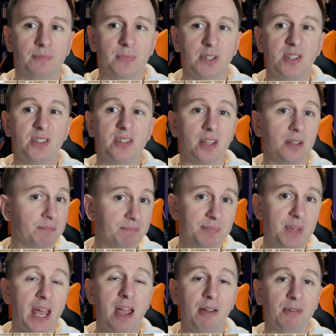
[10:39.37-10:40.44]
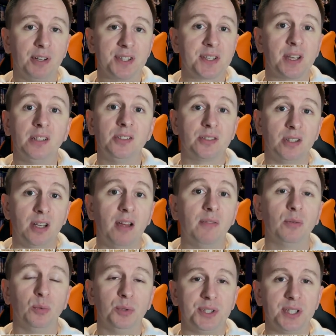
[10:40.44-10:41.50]
This is the care and attention
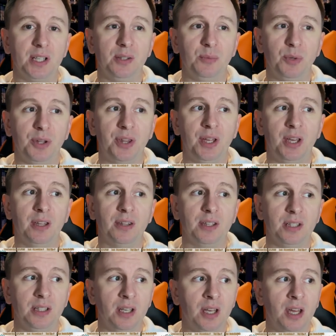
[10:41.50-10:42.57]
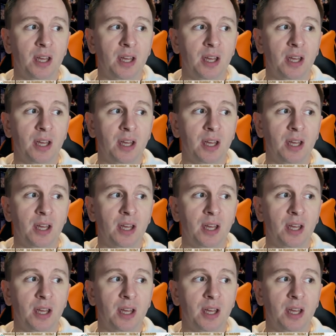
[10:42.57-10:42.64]
level we're dealing with here, the